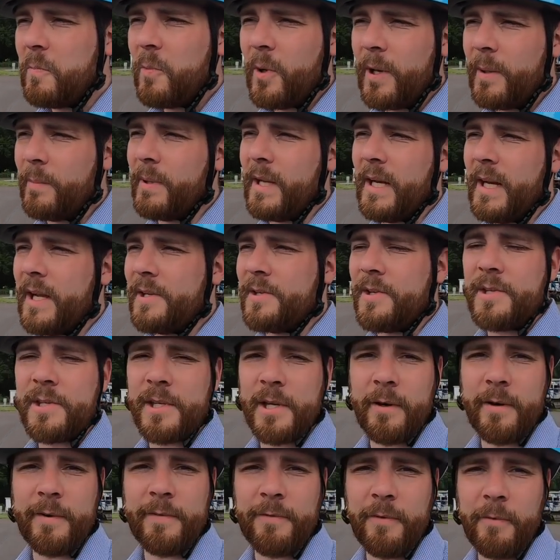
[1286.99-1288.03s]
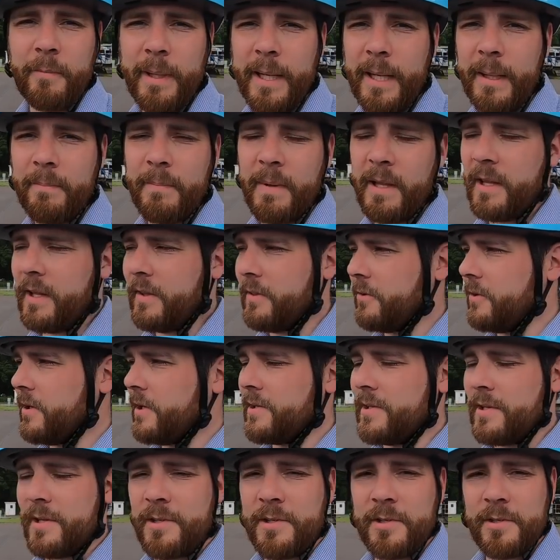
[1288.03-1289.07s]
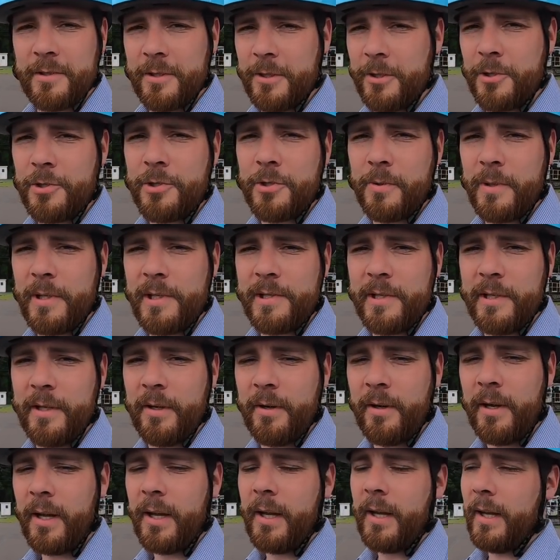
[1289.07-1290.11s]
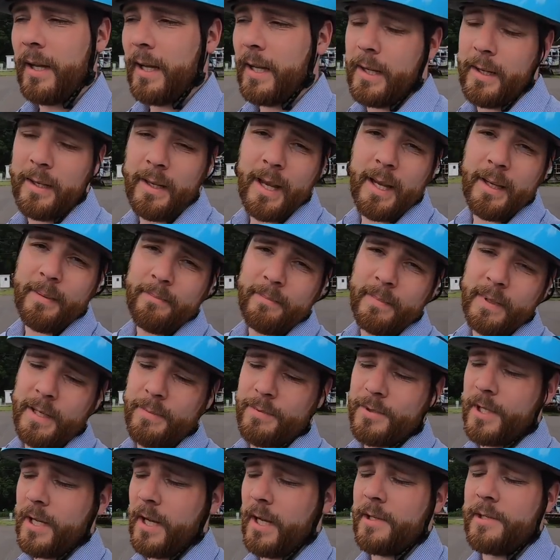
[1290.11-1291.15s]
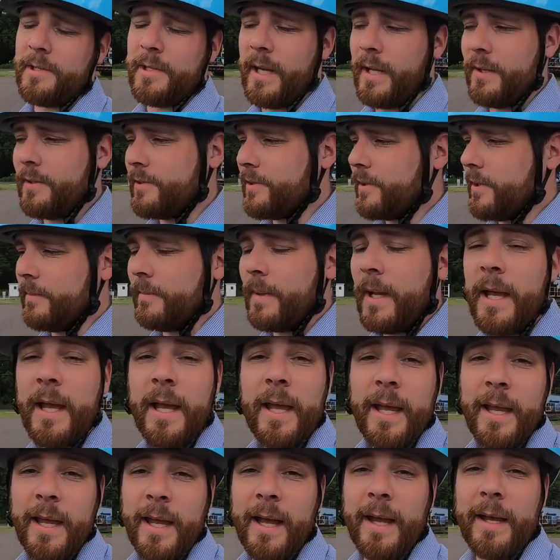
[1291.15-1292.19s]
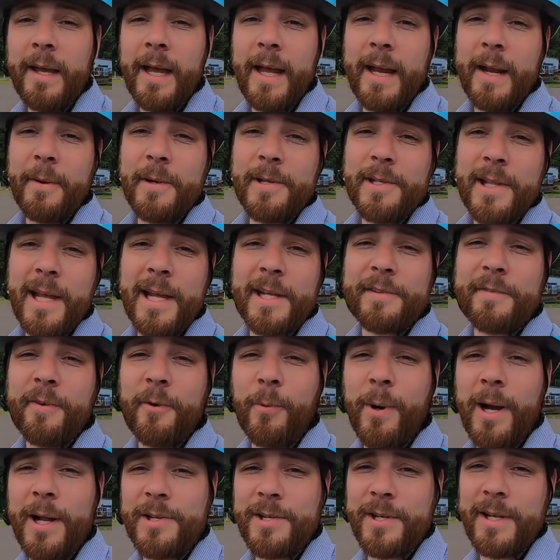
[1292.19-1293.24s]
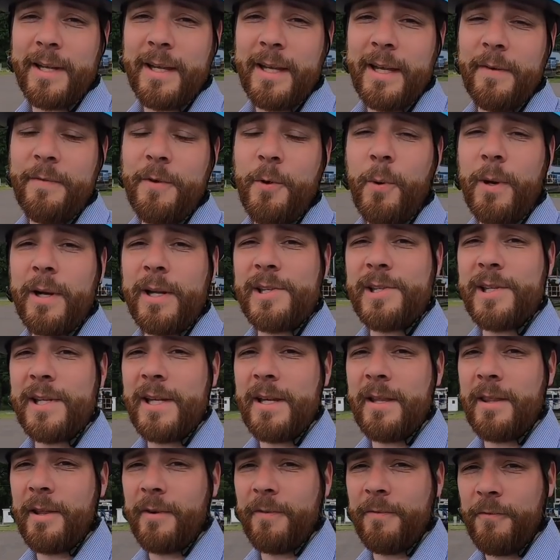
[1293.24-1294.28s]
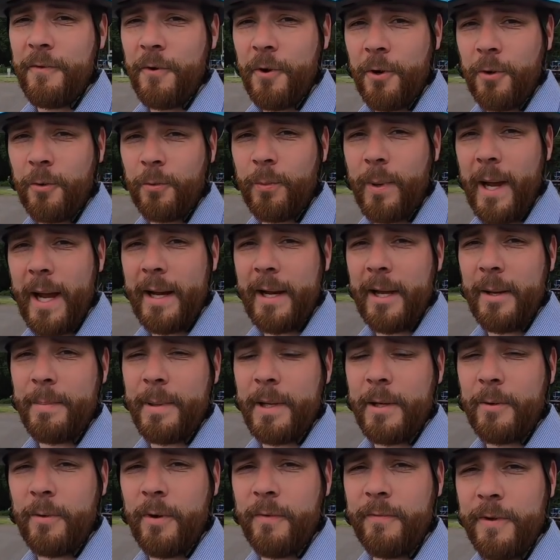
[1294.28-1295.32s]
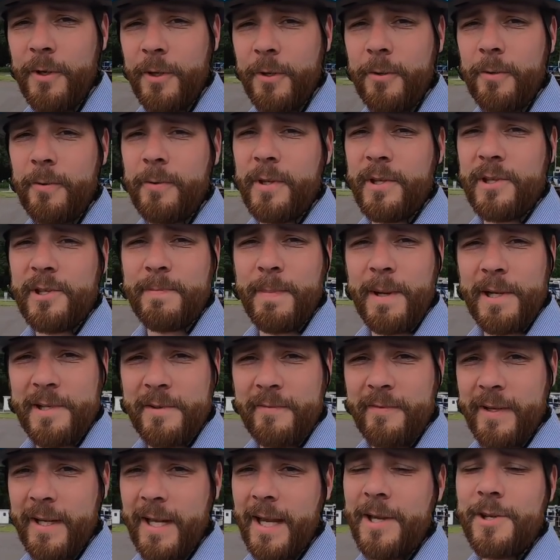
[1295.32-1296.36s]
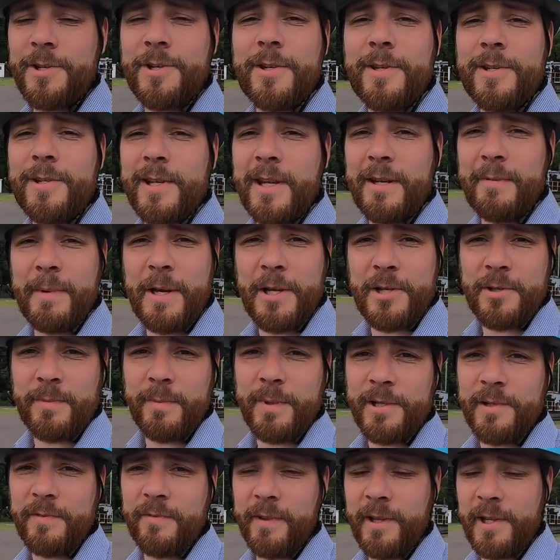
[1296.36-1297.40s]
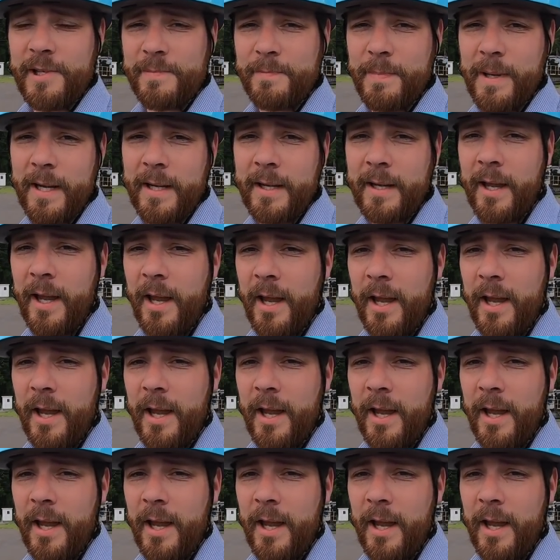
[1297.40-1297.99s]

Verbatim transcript: wouldn't be necessary for me. I think thirty-six is a good choice here. And hey, keeps costs down. So yeah, anyways, thanks for watching. If you want to see the full write-up and review and specifications and measurements for this bike,